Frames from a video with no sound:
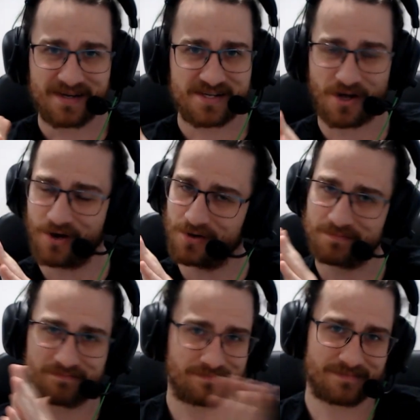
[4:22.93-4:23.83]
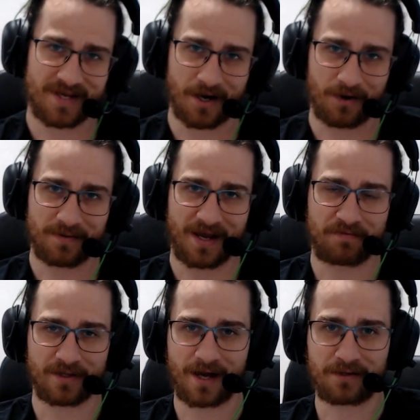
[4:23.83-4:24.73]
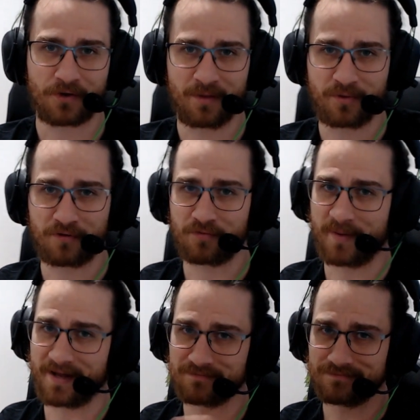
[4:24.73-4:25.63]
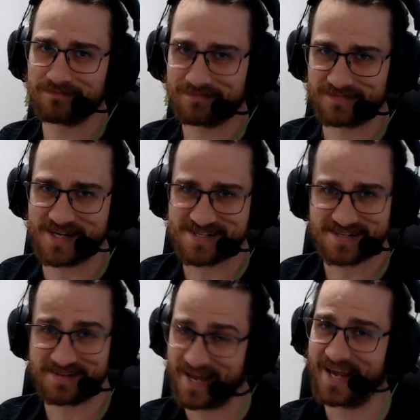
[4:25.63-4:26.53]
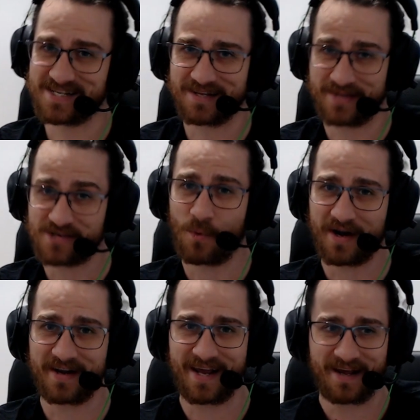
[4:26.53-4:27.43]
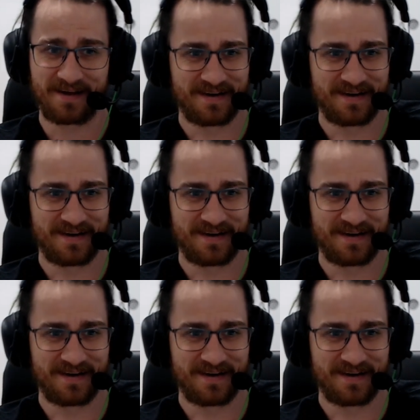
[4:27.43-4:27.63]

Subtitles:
So, you know, if you like looking at beautiful men, there's one in here.